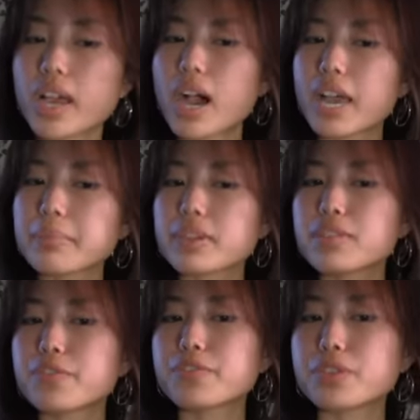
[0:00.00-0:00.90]
I'm
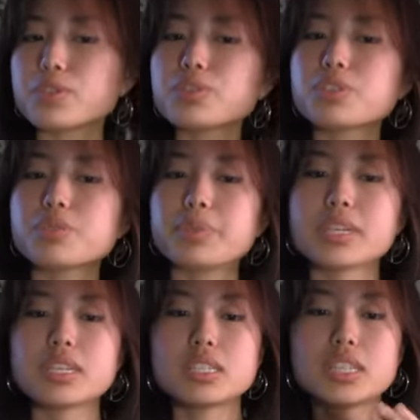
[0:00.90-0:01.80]
confused
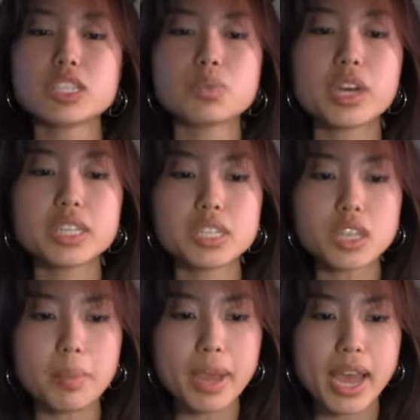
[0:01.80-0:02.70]
because this one is
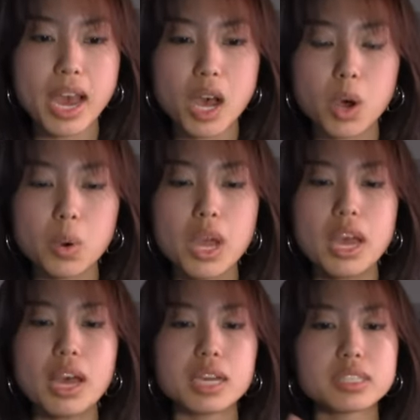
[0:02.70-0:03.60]
somehow
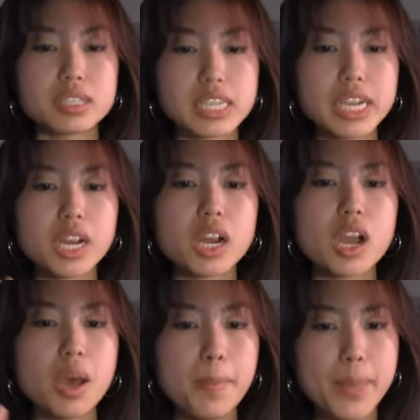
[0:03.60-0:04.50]
a deer,
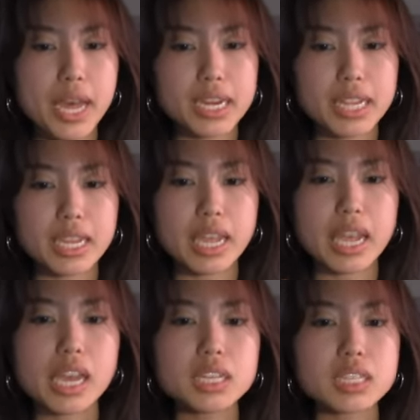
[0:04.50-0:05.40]
a bunny,
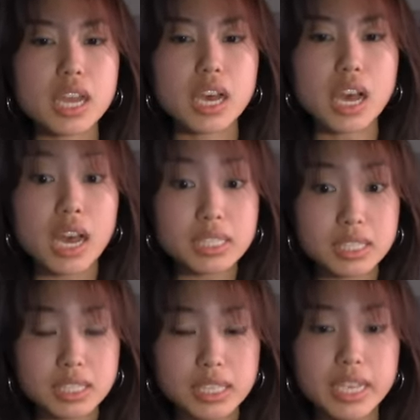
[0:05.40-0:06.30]
and a
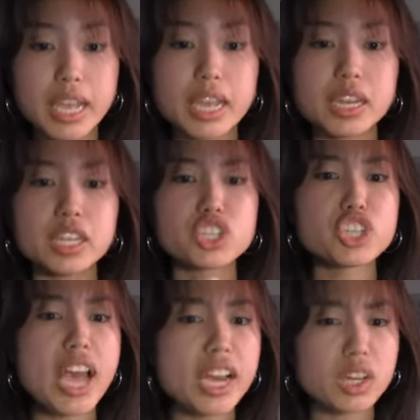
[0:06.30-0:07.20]
husky, and a
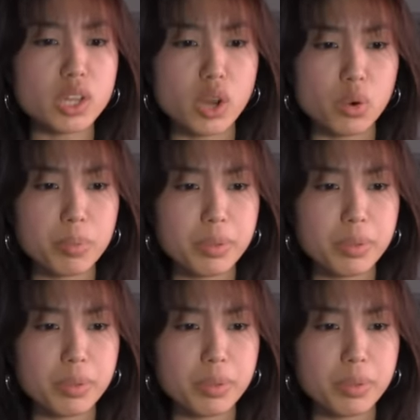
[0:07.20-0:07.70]
jackalope.